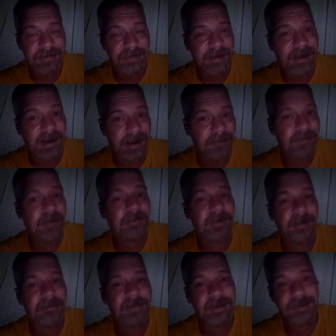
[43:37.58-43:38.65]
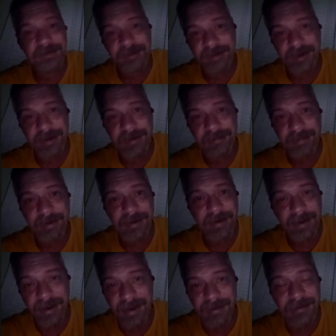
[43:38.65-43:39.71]
You got to have people that build you up
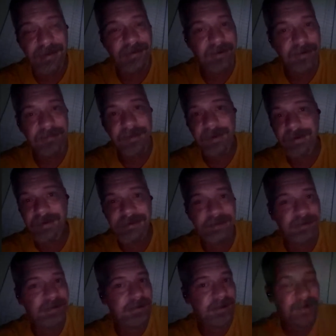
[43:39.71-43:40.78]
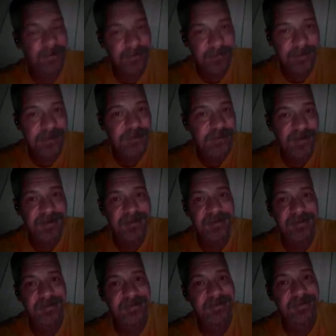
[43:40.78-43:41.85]
and don't abuse you and don't mistreat
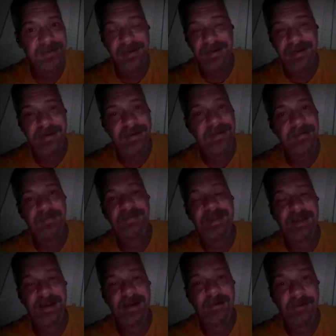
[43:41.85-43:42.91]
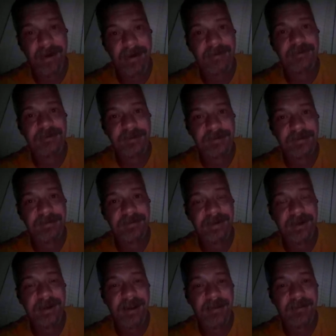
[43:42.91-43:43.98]
you around you.
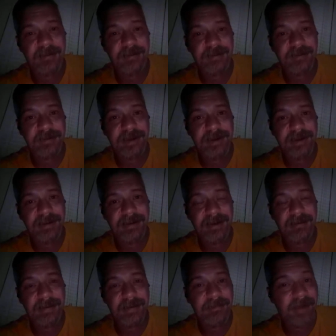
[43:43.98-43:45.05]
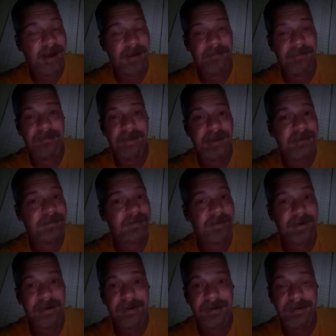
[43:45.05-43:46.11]
And that's what you need. I mean, my best
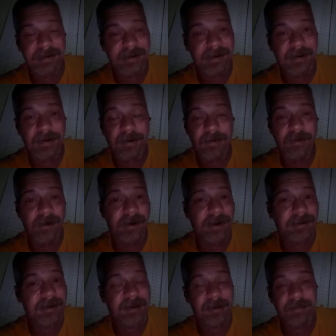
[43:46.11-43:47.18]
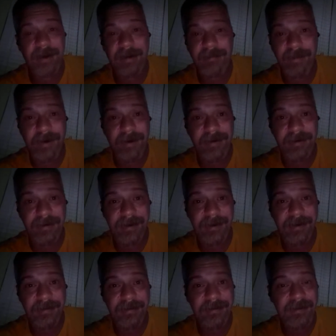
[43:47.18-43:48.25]
friend in the whole world, I talk about Martin, you
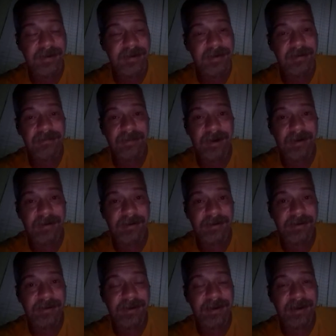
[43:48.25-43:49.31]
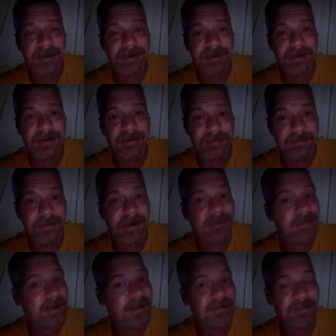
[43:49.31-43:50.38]
know, Martin Luther King, you know, my
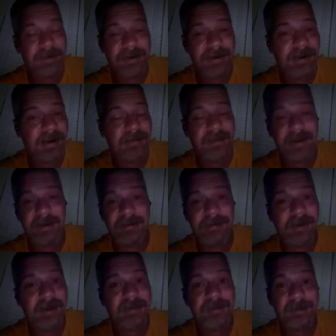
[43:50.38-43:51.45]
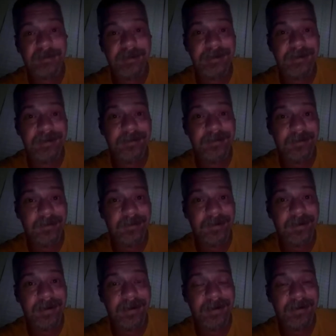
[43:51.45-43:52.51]
best friend. I mean, that's what we do for
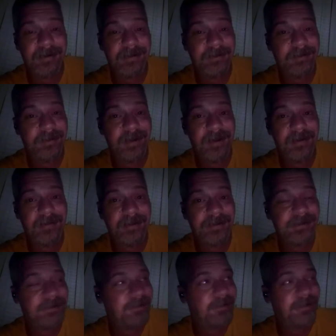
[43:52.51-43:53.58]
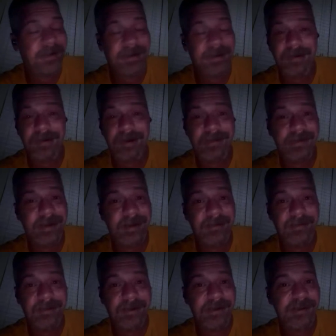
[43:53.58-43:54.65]
one another. We do everything
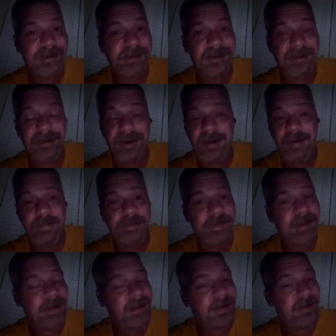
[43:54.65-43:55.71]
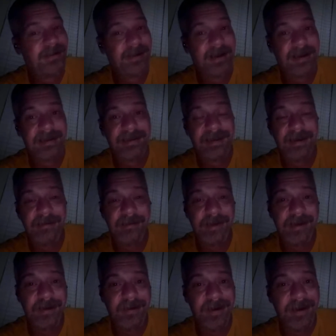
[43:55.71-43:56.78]
for each other. Like I said, we
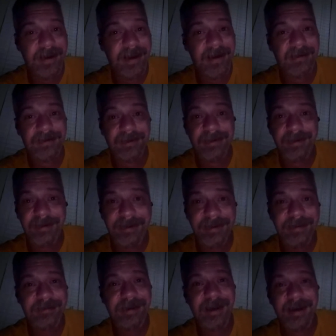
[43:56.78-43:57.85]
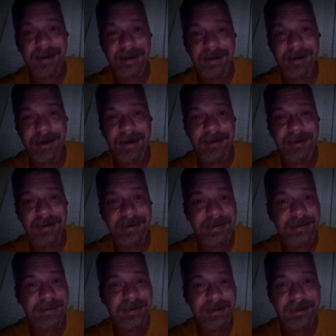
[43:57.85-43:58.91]
go hang out in the hood. We got our areas in
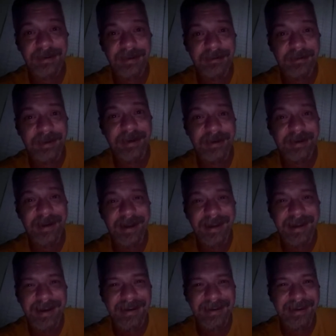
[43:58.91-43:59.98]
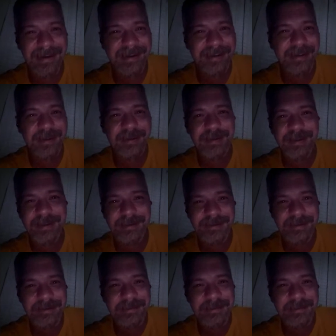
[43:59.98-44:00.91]
the hood that we go hang out at in Houston.